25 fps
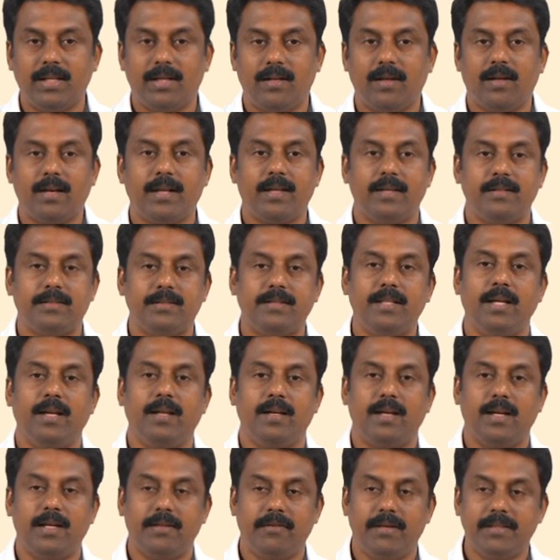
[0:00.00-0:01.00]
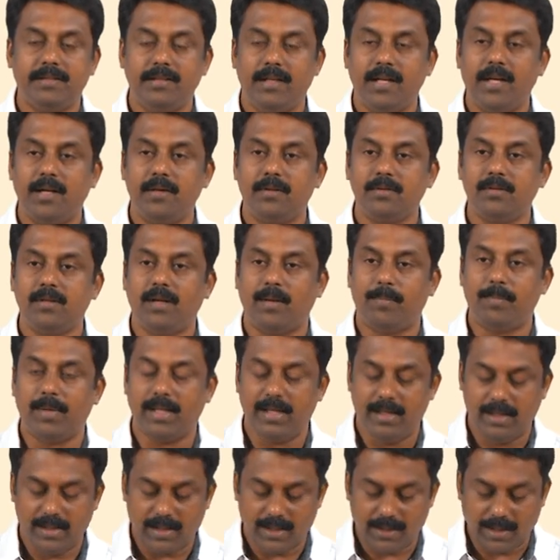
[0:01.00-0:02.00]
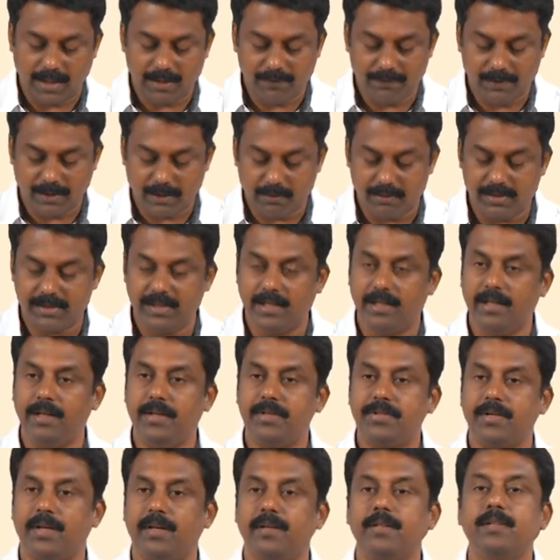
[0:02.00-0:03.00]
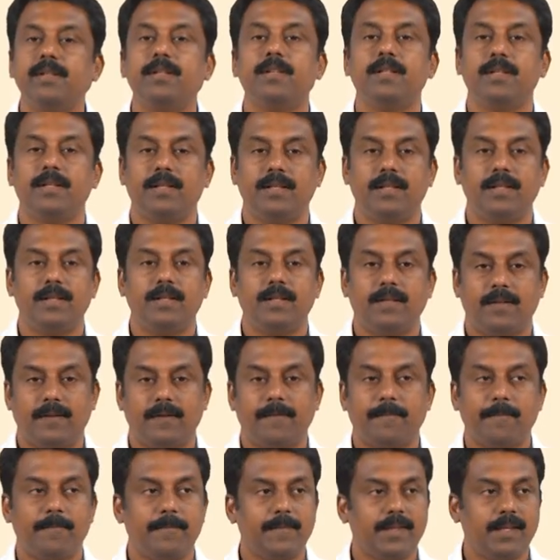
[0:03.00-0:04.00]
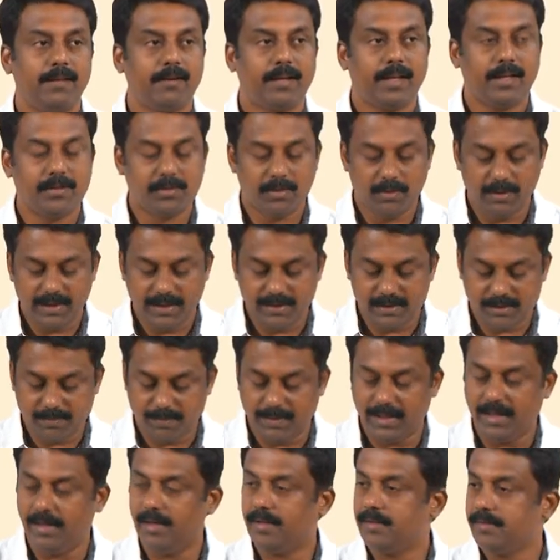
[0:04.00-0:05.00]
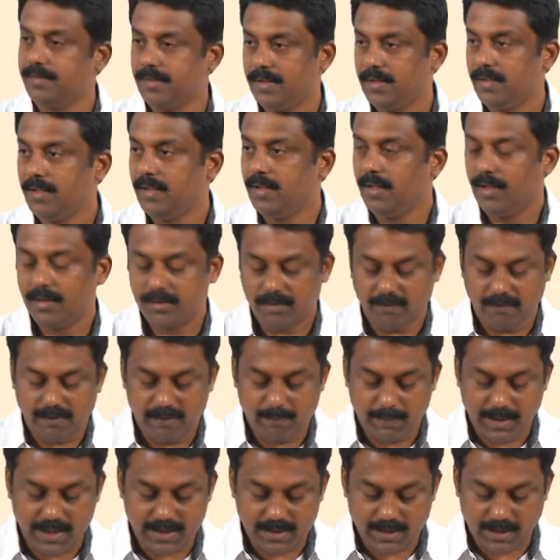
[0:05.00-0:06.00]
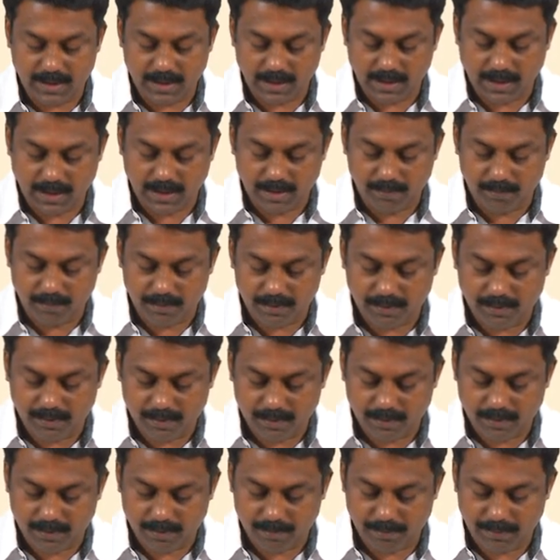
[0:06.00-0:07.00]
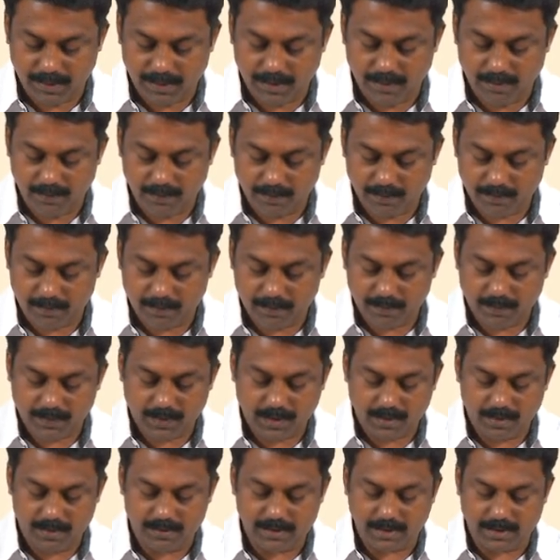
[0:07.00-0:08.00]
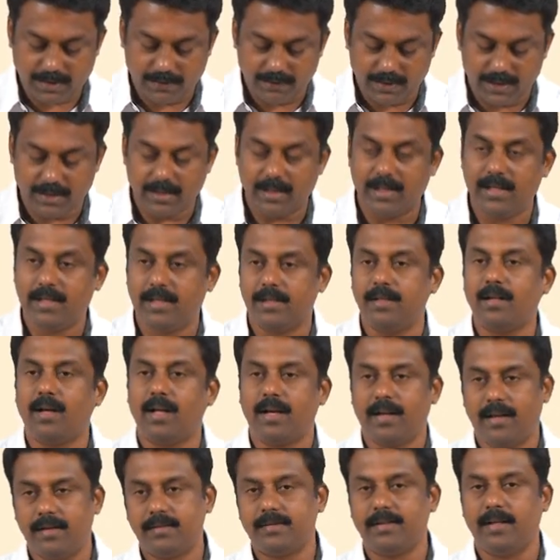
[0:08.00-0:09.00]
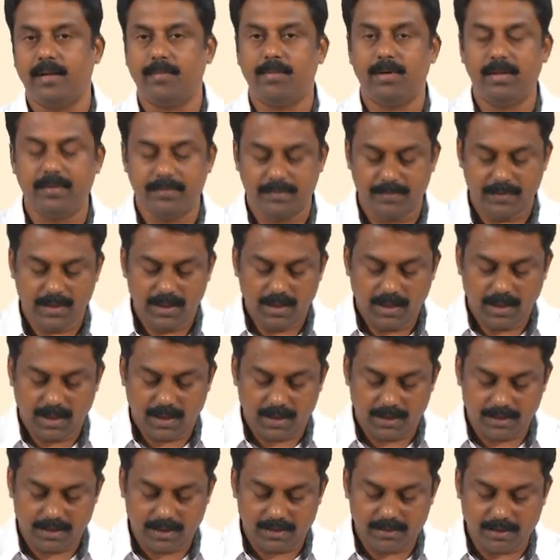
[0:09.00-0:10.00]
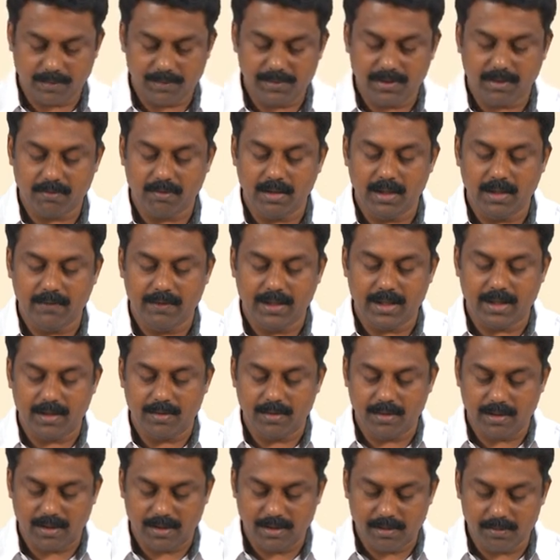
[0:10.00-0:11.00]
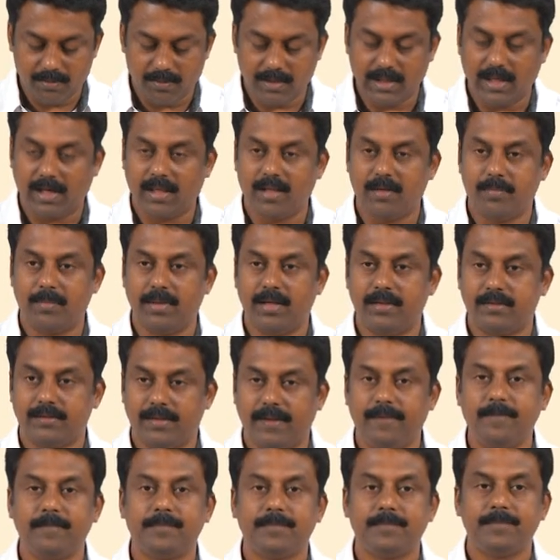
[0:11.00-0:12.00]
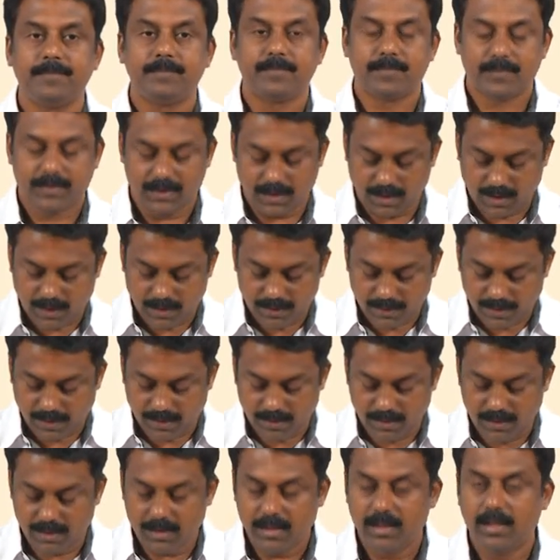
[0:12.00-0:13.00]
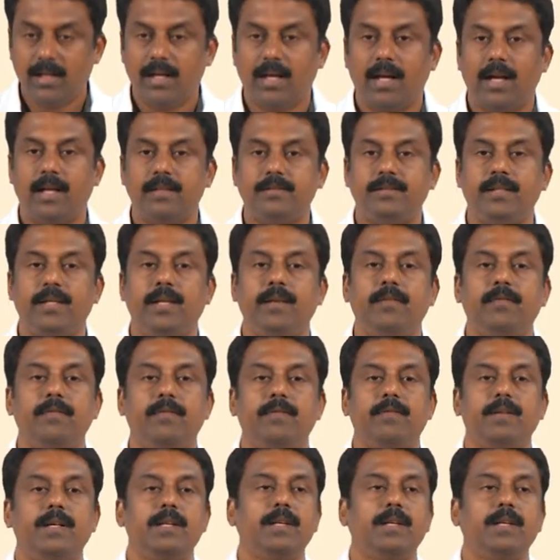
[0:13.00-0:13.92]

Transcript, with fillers: that arc is there otherwise you will have to apply an high frequency ignition okay so during this period. So we maintain an IB in such a way that an arc is stable and then subsequently we can uh, do another pulsing and then achieve